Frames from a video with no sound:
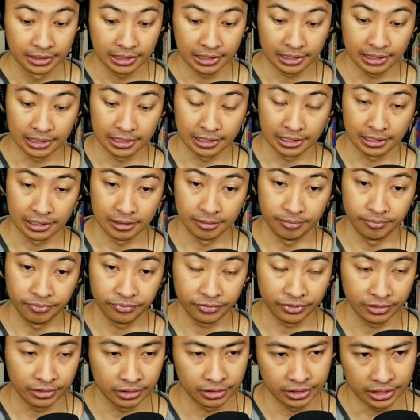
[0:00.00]
Um,
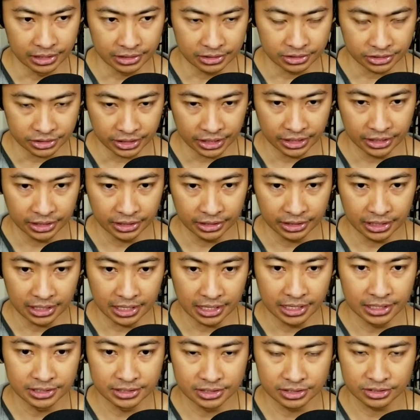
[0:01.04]
they're entertaining
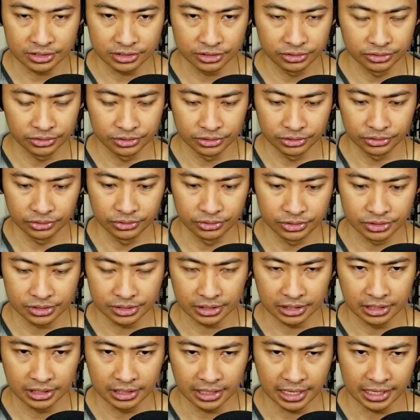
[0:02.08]
guys. It's two dudes,
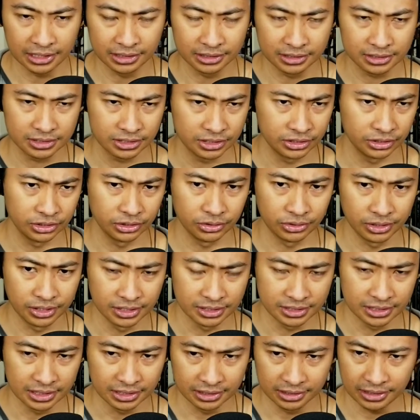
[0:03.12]
uh, Alex
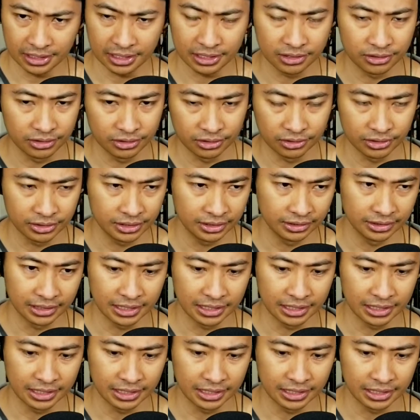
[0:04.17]
Quinones and I don't know, I think the